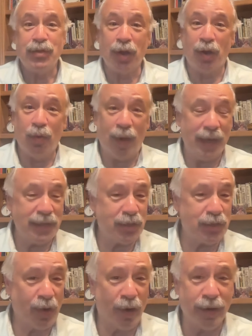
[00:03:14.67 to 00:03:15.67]
So I
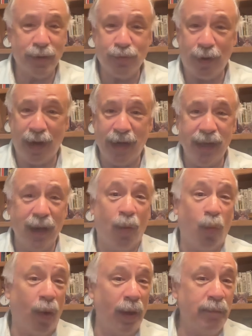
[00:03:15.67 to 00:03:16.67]
started writing
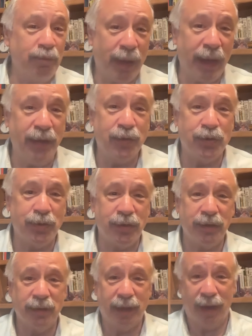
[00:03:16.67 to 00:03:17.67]
a
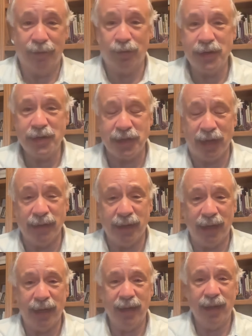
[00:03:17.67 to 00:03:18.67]
one-pager every
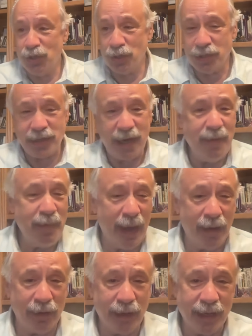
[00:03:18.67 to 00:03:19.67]
Sunday, just
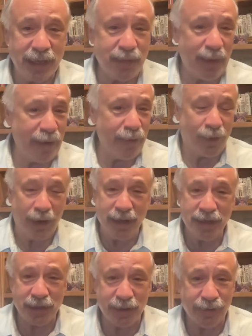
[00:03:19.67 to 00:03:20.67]
emailing it to my
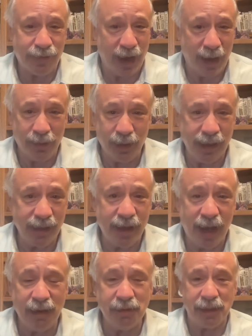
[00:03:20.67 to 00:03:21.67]
friends and family and
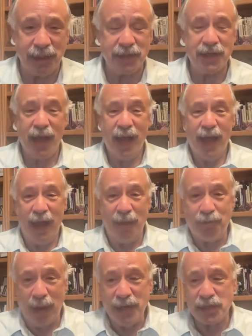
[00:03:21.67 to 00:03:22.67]
colleagues.
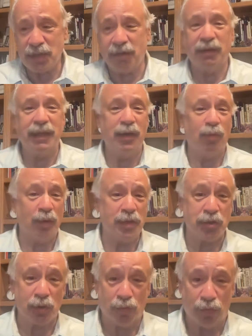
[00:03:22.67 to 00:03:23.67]
And basically it
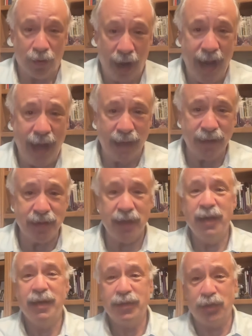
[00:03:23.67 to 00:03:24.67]
was a rant.
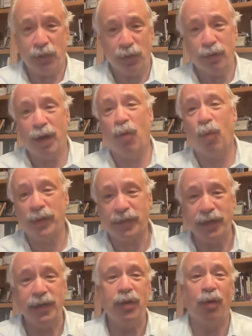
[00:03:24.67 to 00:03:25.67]
Do you know what
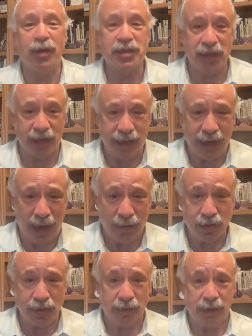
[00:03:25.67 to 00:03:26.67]
the New York City
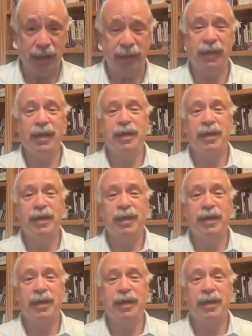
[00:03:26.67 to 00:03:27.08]
Council did?